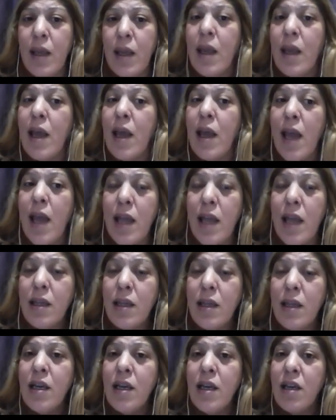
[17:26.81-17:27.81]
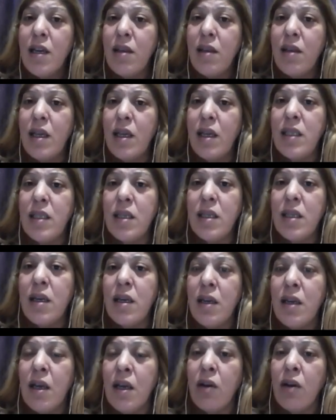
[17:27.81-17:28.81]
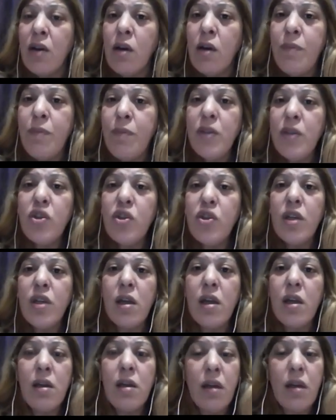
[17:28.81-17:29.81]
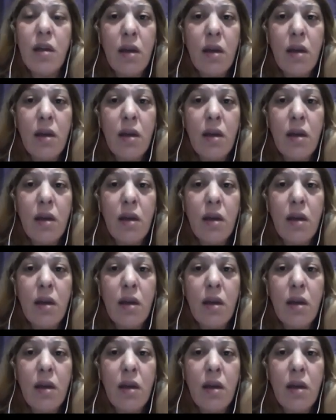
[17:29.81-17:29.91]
And this computational